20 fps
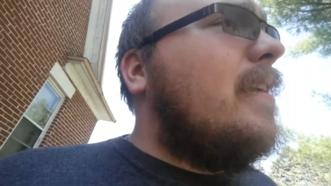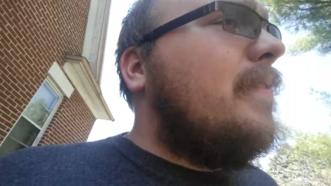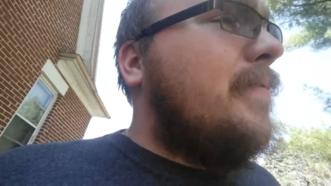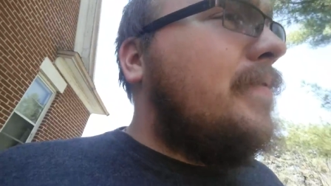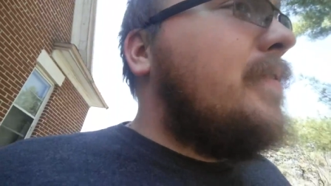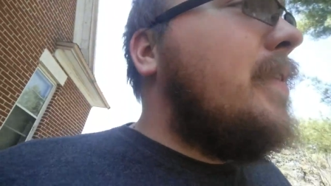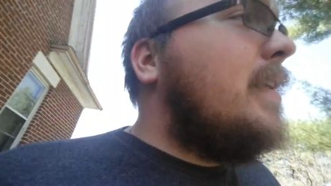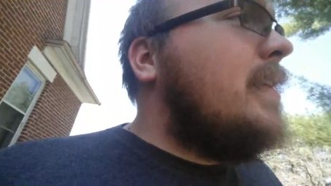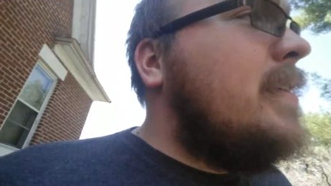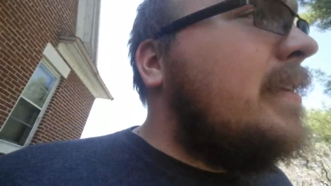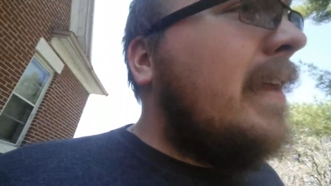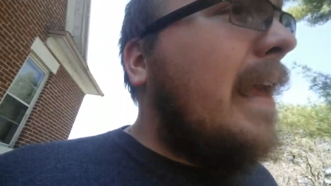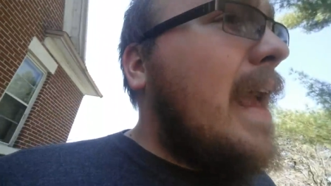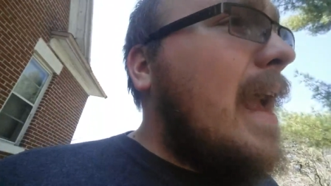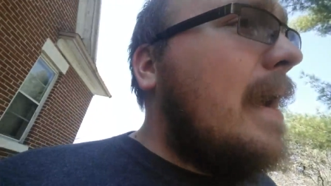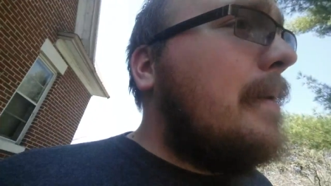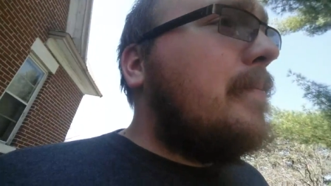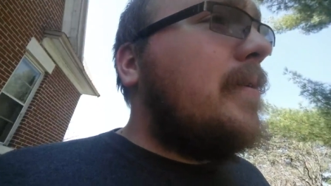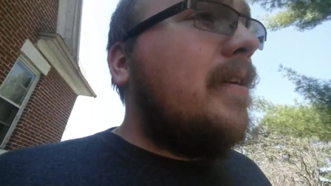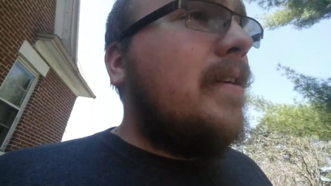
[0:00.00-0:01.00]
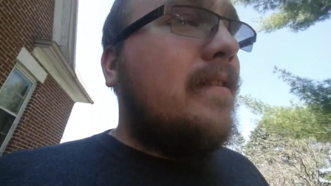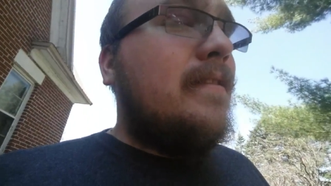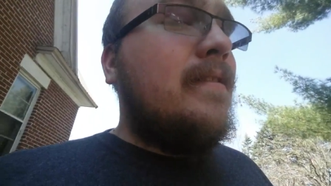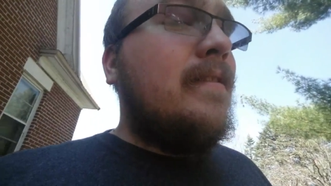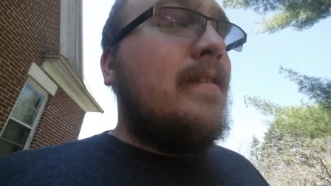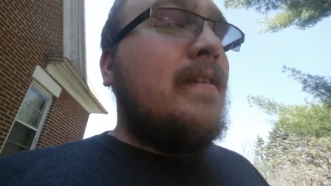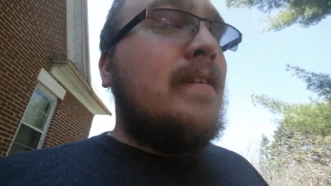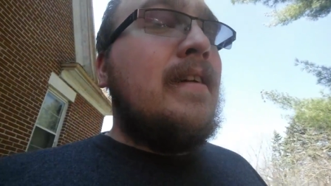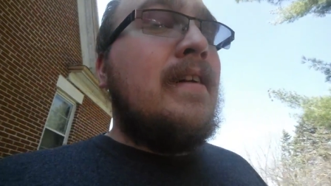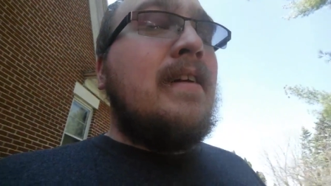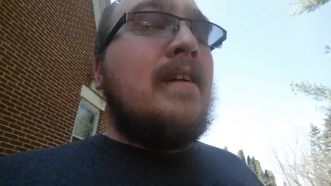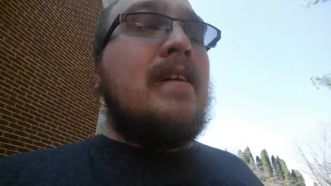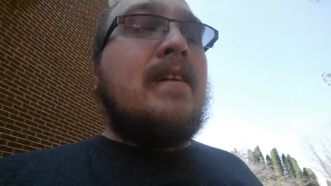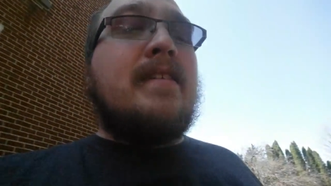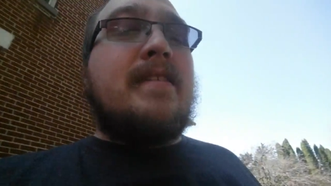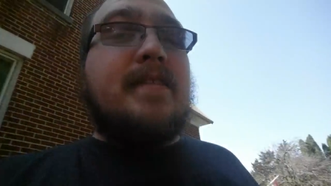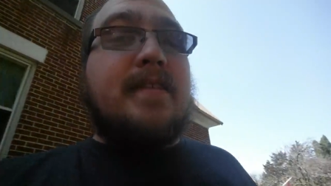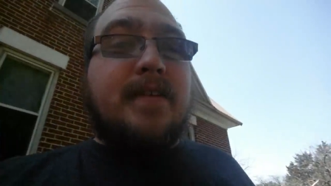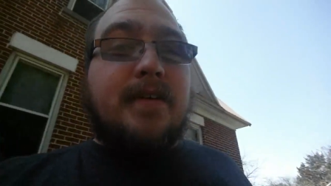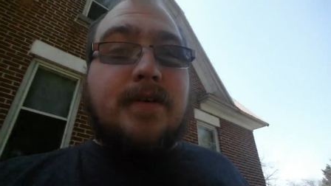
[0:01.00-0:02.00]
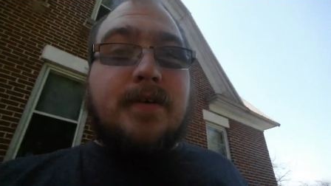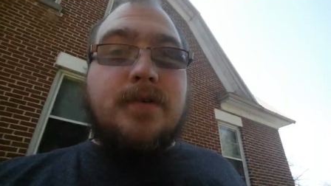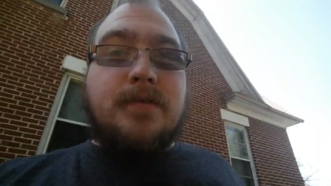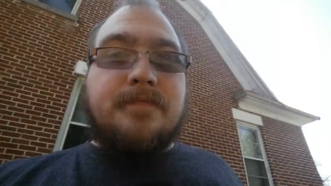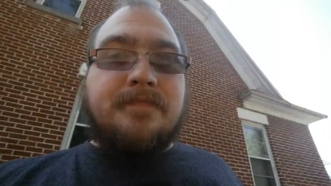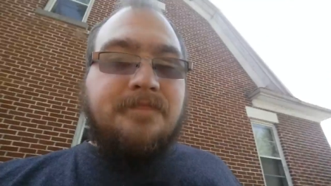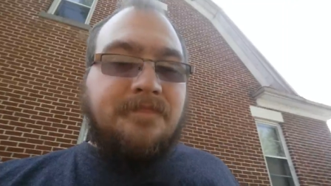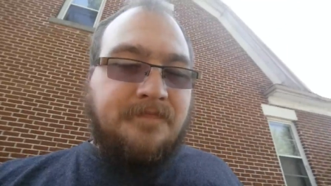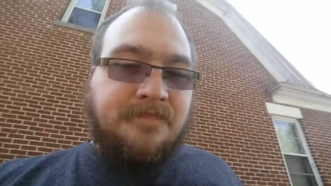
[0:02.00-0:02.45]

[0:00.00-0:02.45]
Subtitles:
off camera. So,